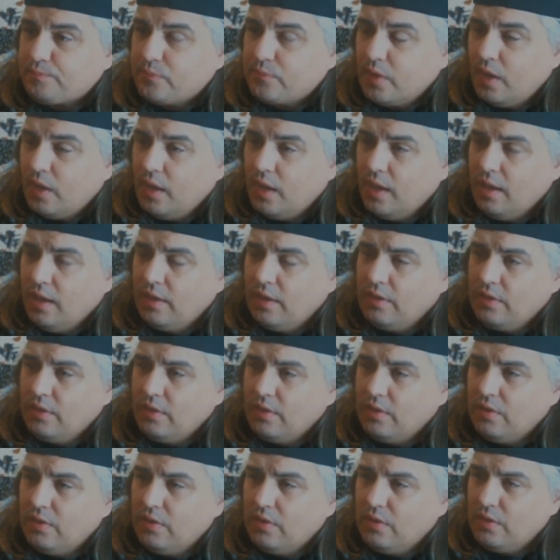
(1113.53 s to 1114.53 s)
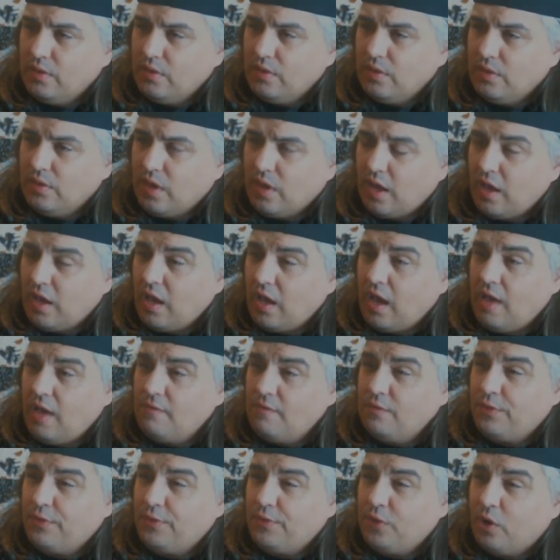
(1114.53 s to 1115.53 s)
And I
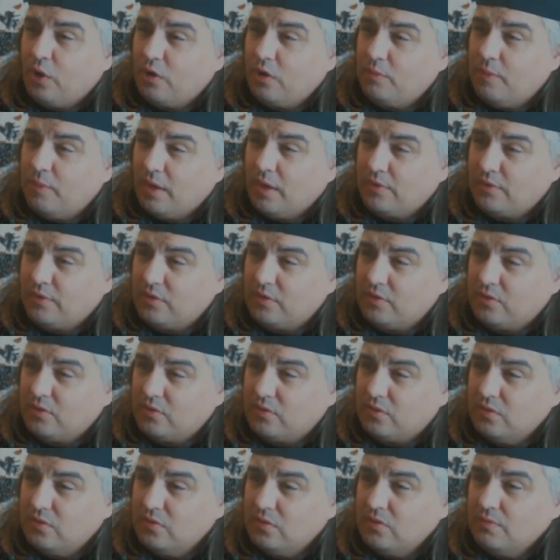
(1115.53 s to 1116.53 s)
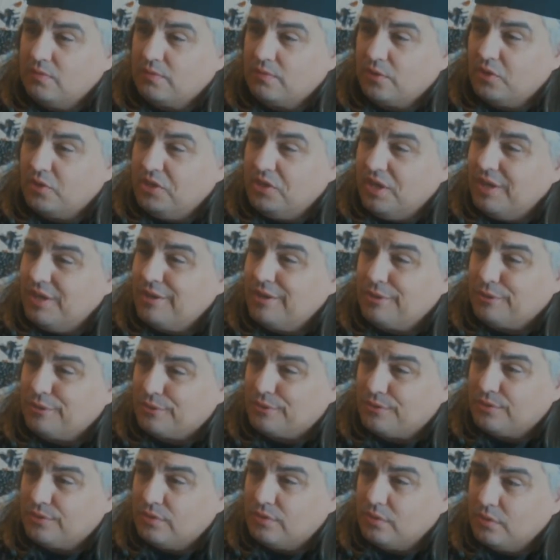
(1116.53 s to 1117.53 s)
haven't thought about this for
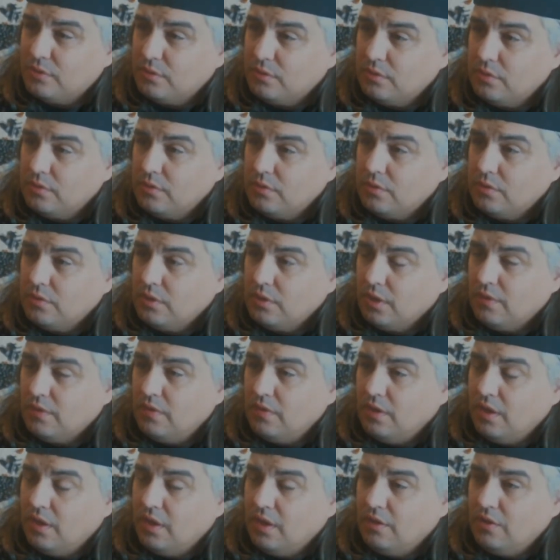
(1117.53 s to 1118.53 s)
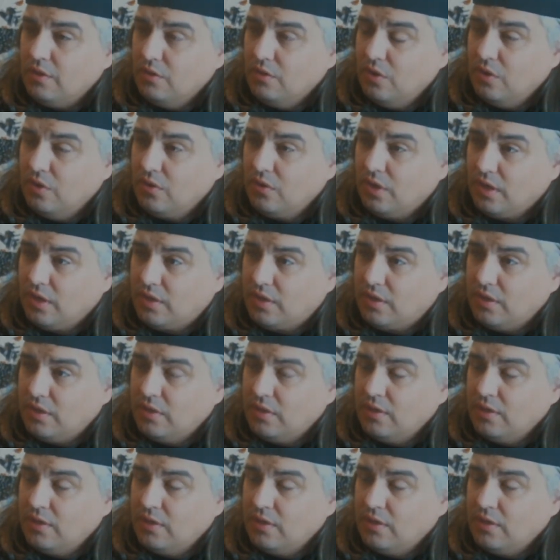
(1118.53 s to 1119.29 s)
years. And you know, like,